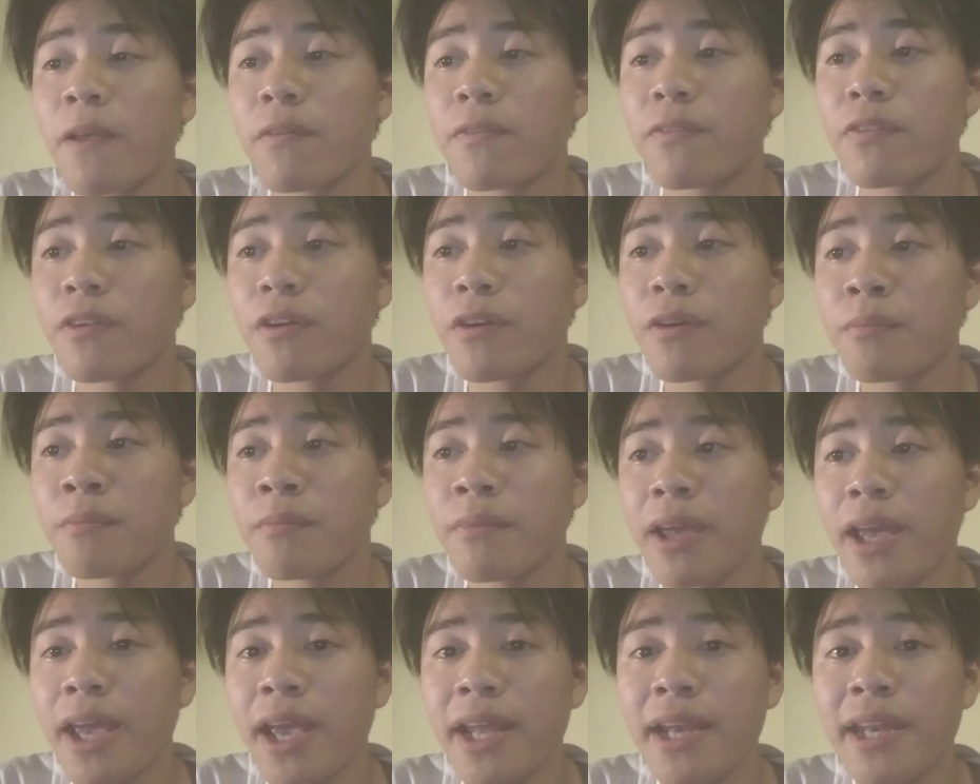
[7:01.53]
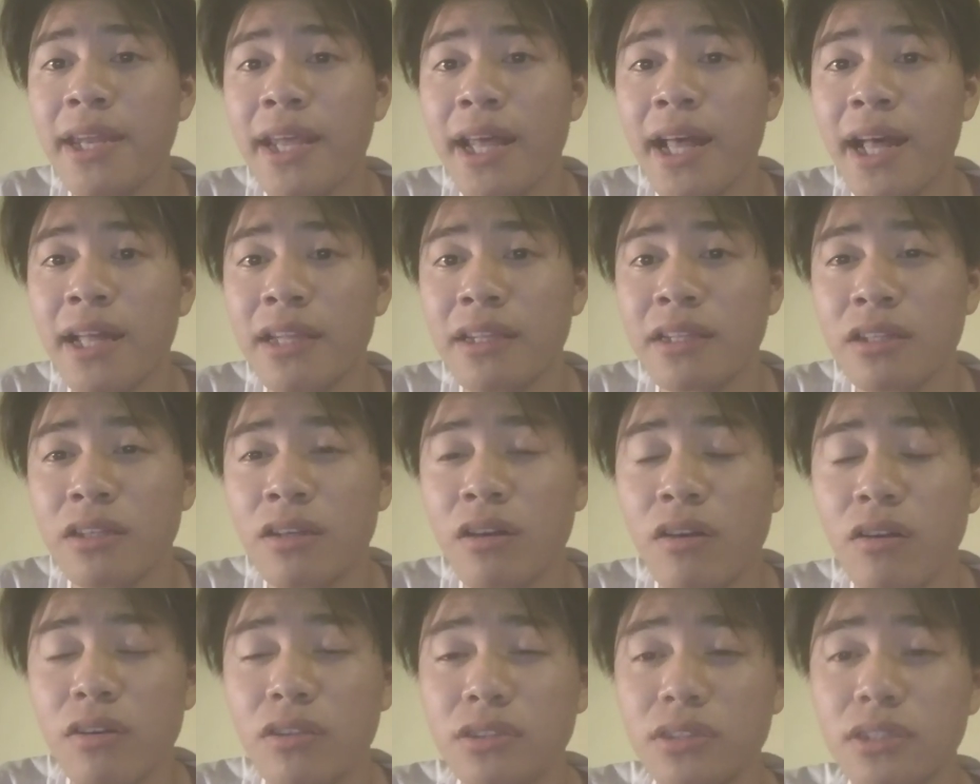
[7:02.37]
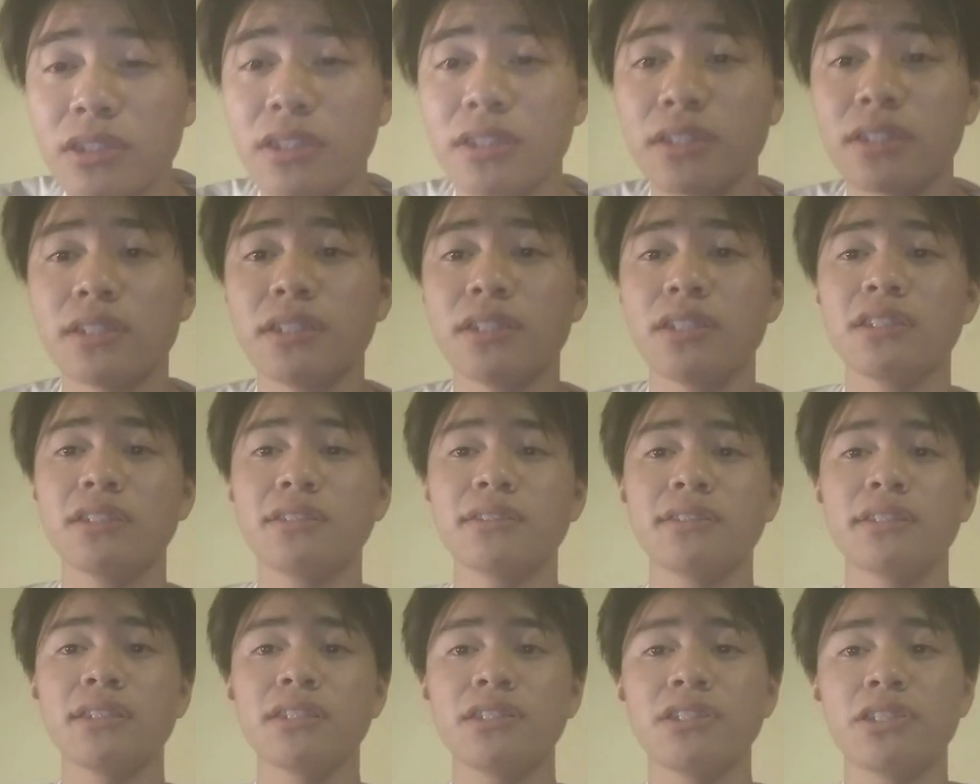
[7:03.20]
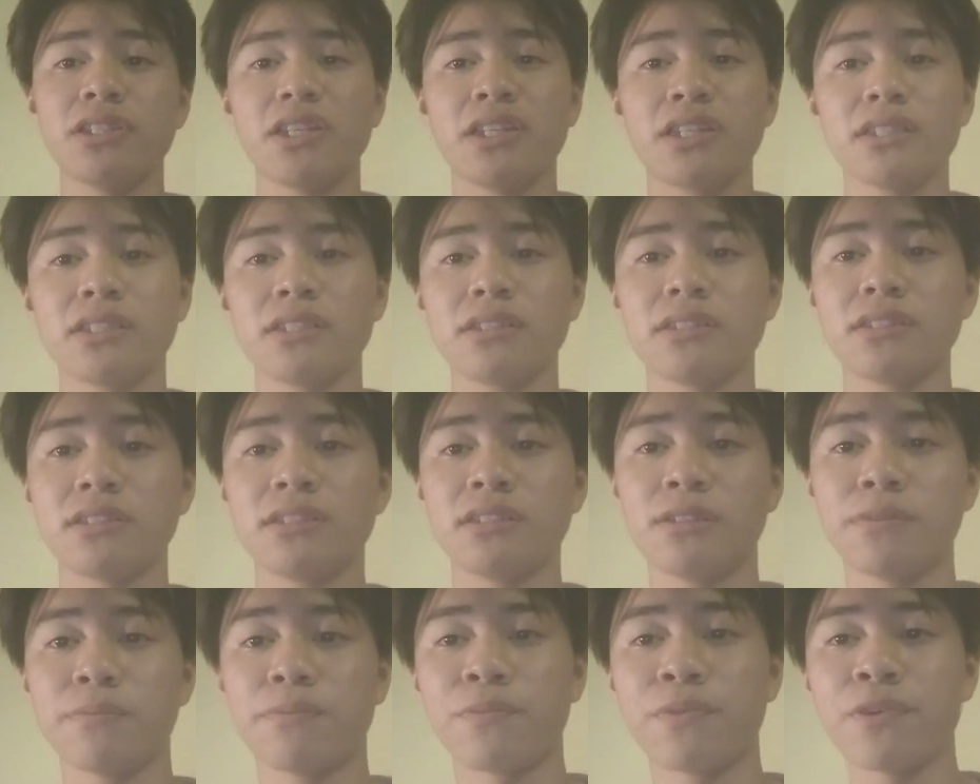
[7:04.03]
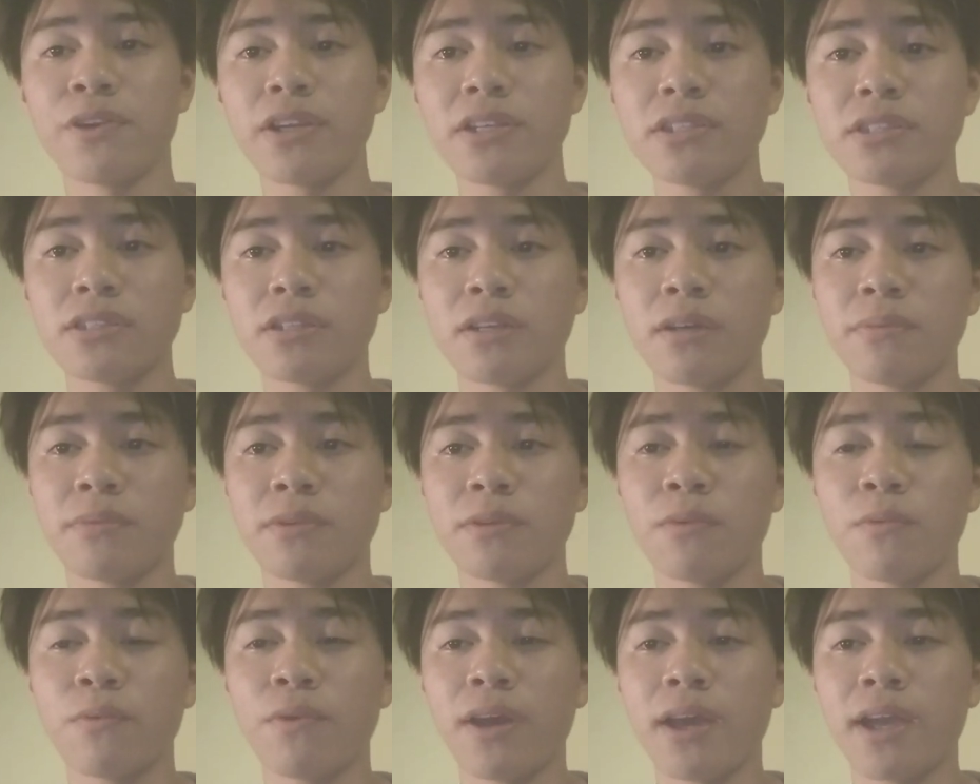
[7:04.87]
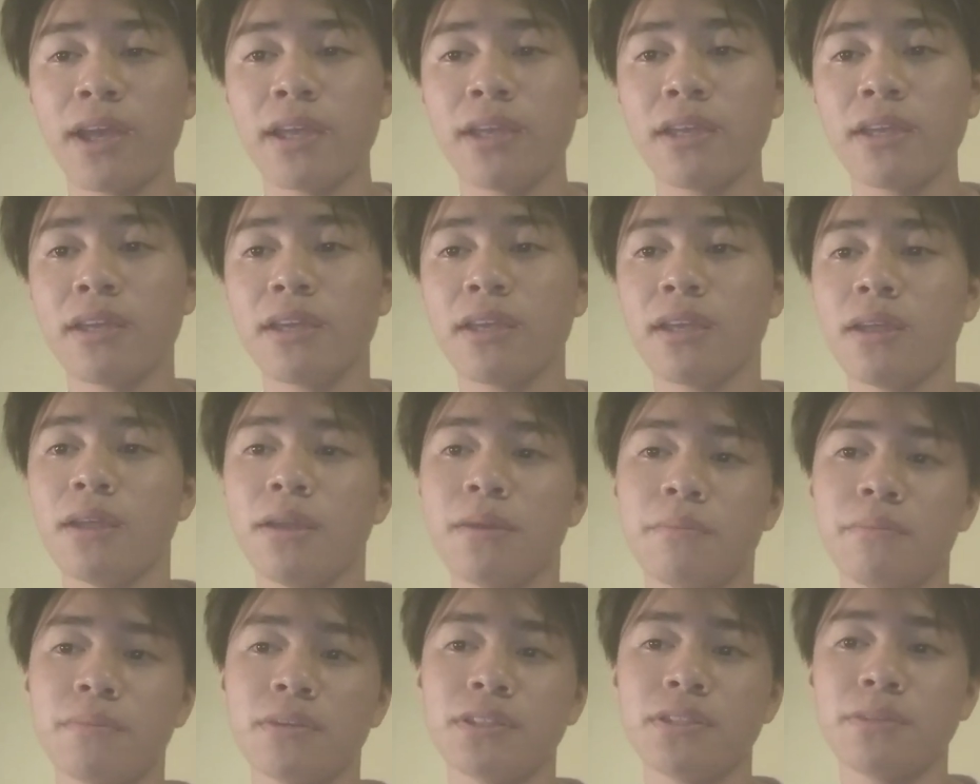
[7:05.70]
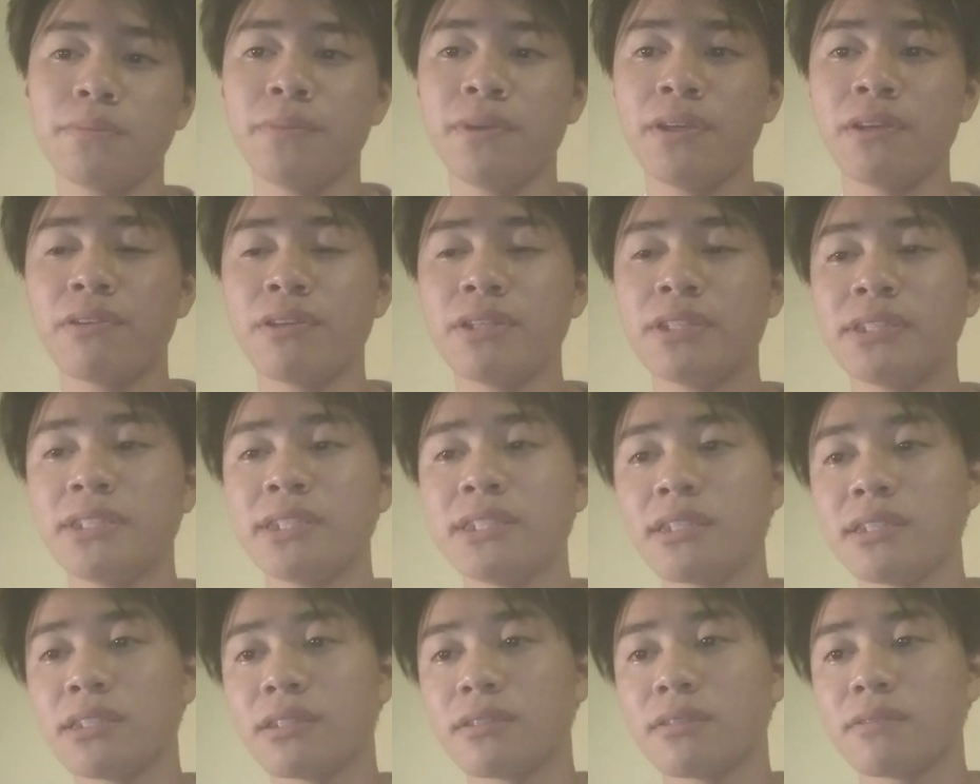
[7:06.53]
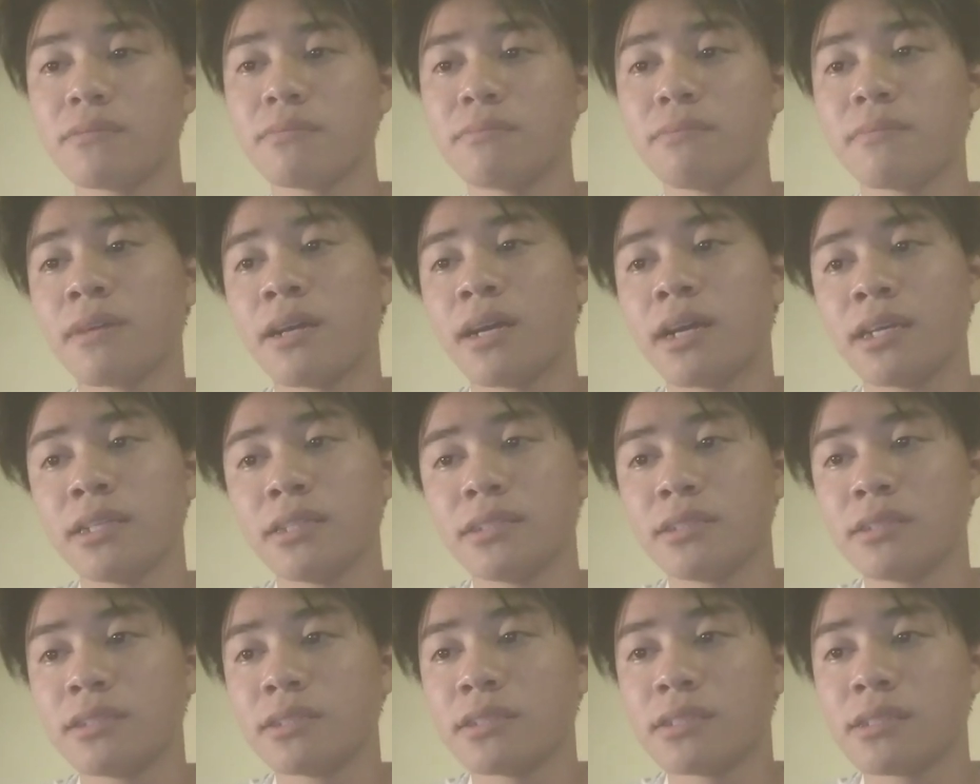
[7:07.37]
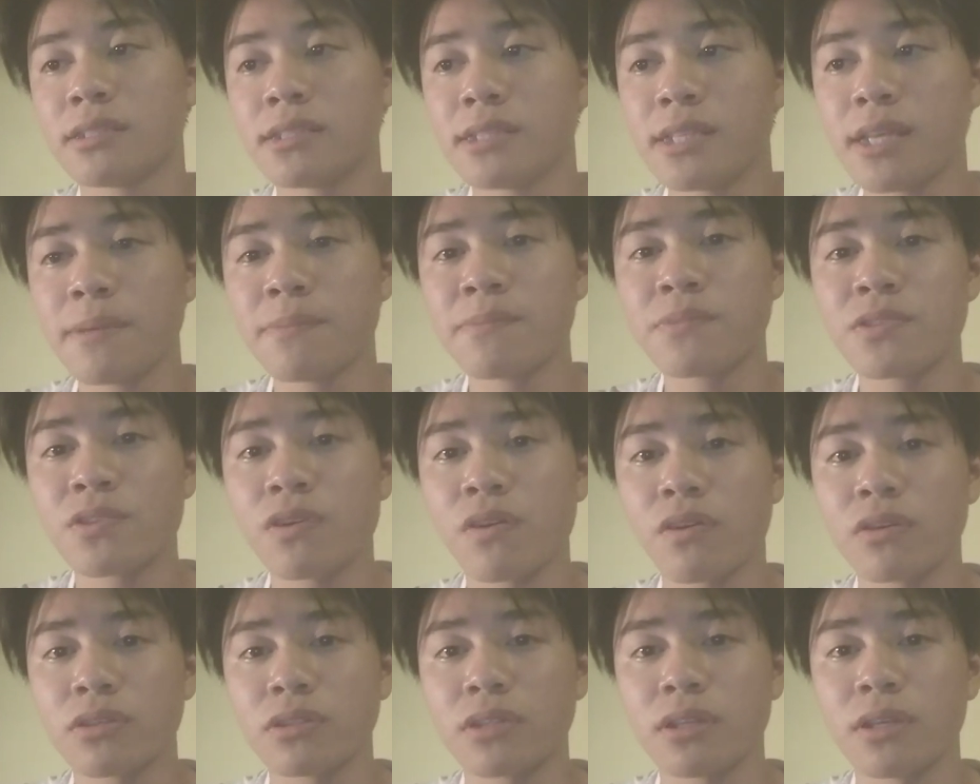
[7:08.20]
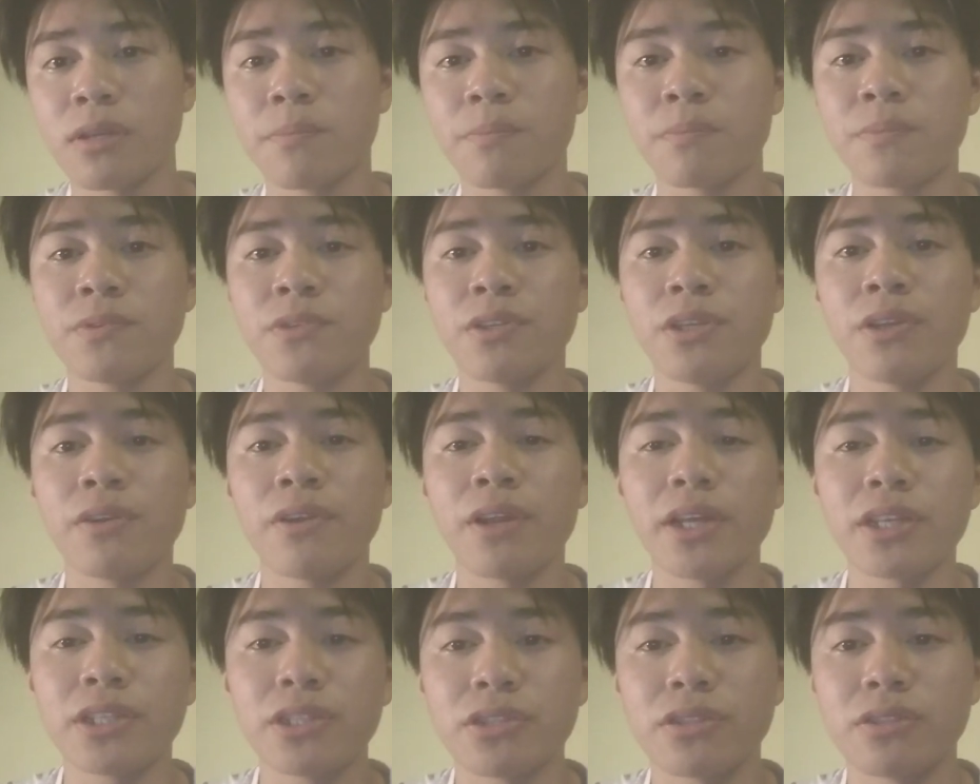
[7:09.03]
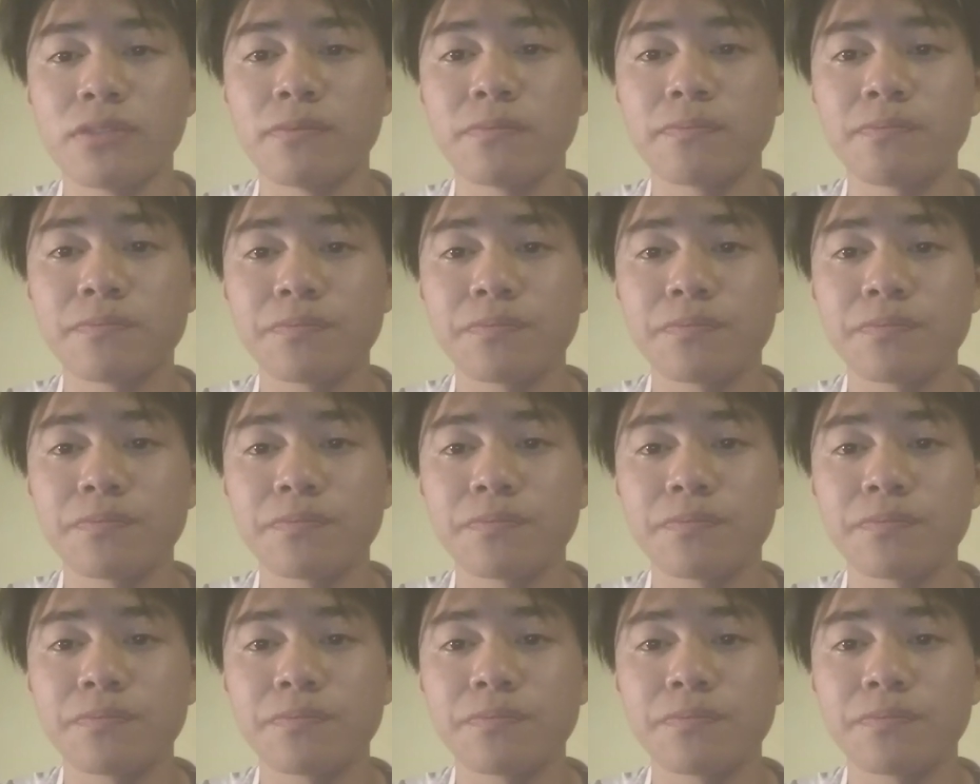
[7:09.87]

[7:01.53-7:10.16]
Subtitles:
from any other cause, such as the pressure of the wire must be resisted by the same sort of direction.